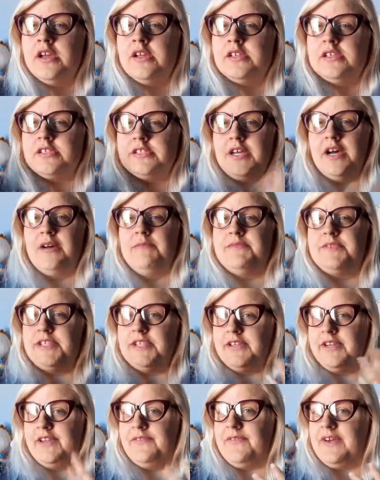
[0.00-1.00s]
So I'm
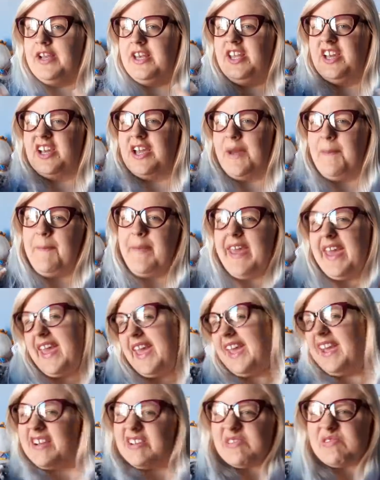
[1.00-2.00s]
sorry if I look a
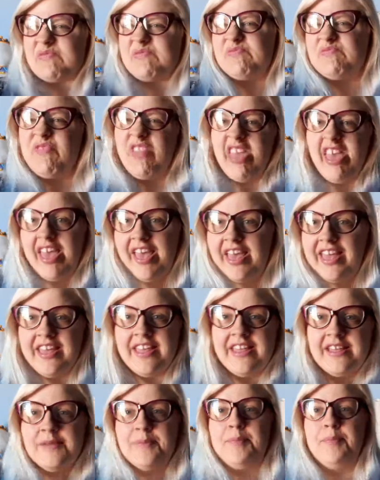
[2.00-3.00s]
bit eh,
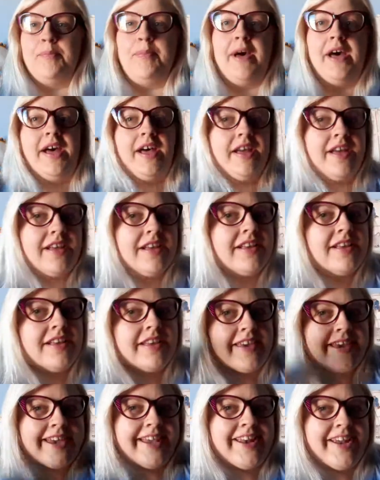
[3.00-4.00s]
but
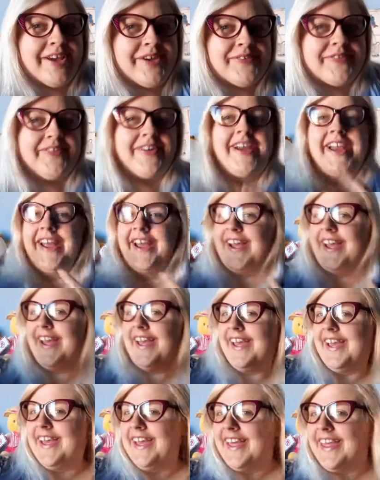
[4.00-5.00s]
get over it.
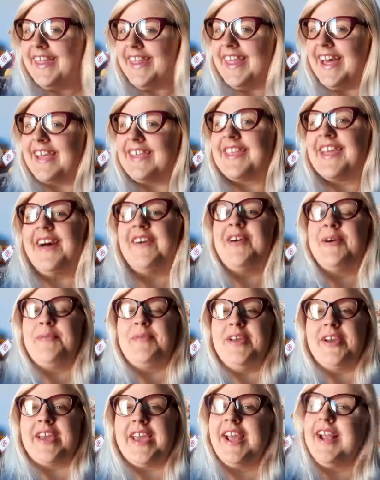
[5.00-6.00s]
That's how I'm
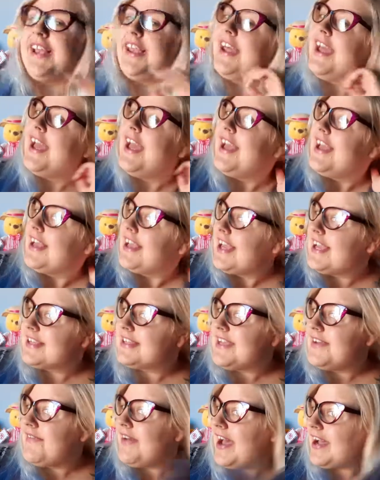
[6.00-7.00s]
looking. Yes,
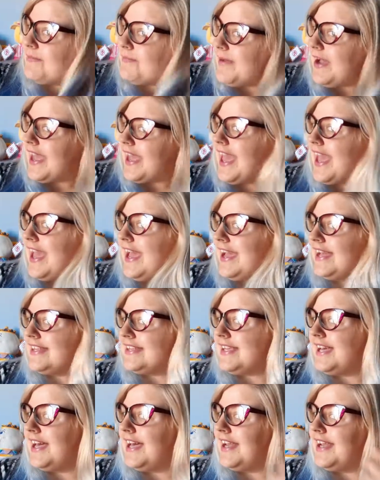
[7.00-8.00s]
I've had my hair
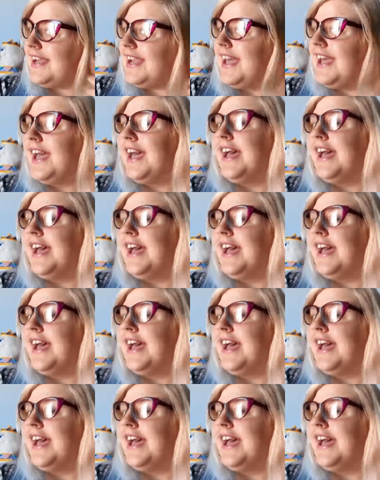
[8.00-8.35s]
done.